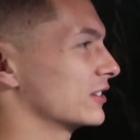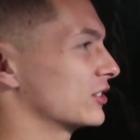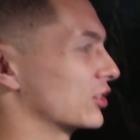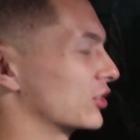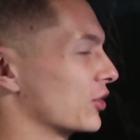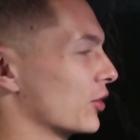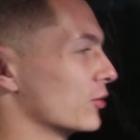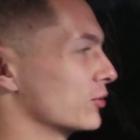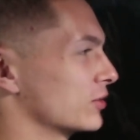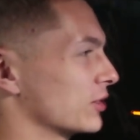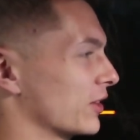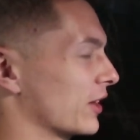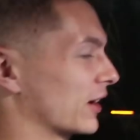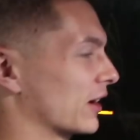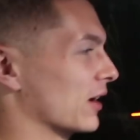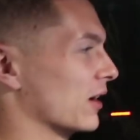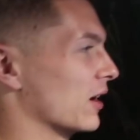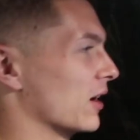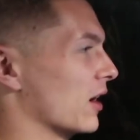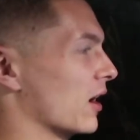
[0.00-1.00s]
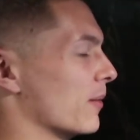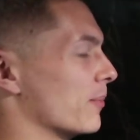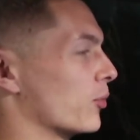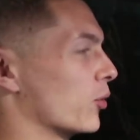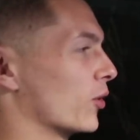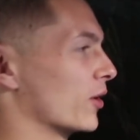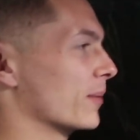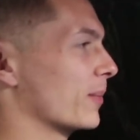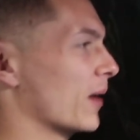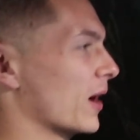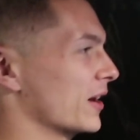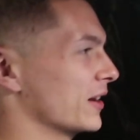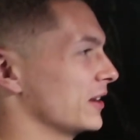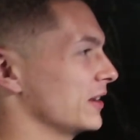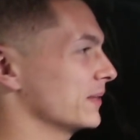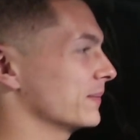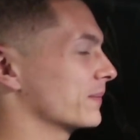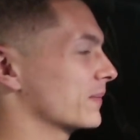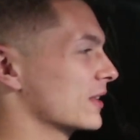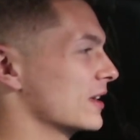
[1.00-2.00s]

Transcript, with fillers: to go to like a, a porta potty,